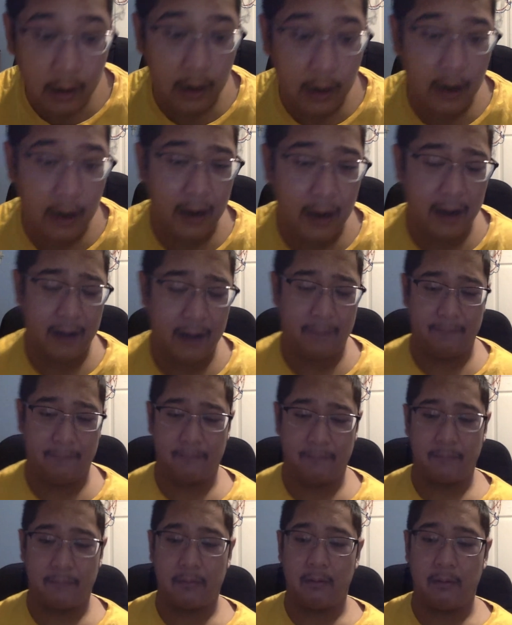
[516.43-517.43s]
Um,
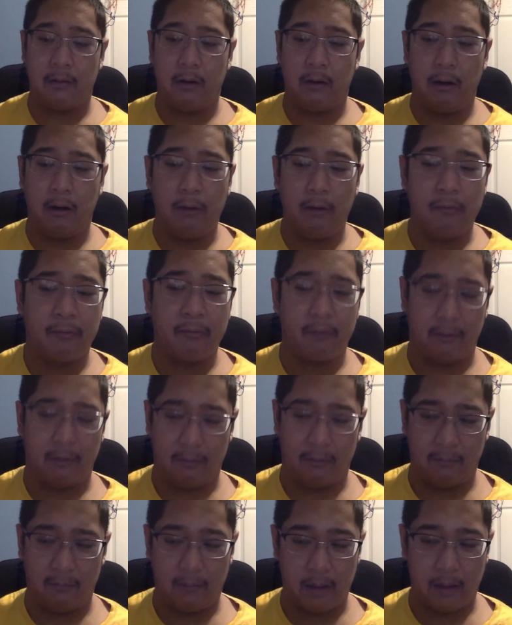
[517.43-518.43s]

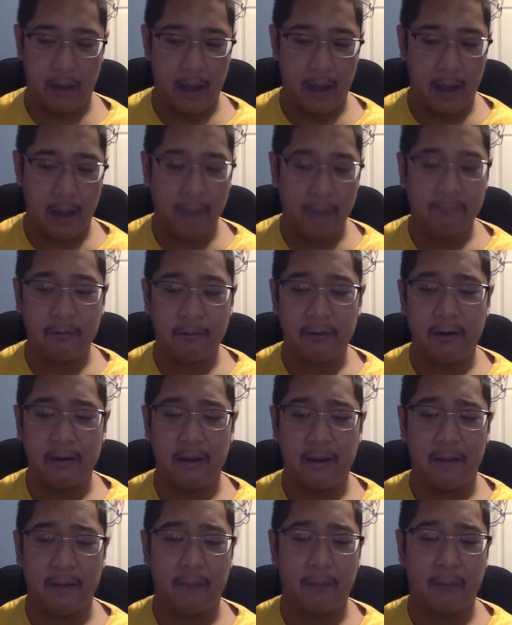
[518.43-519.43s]
Also, after
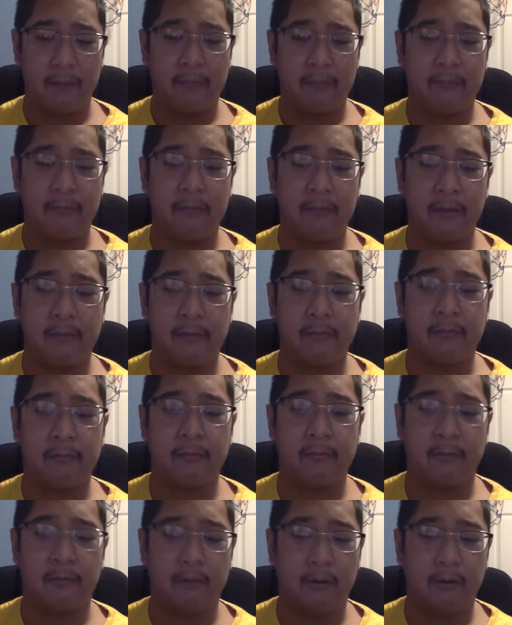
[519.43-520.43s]
the presentations
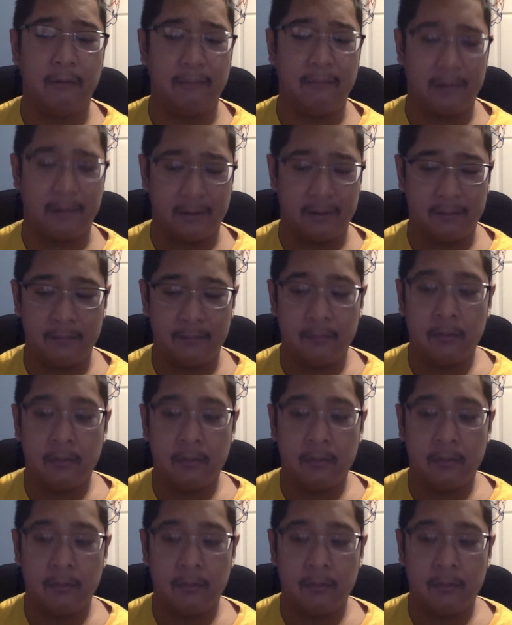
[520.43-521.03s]
are over,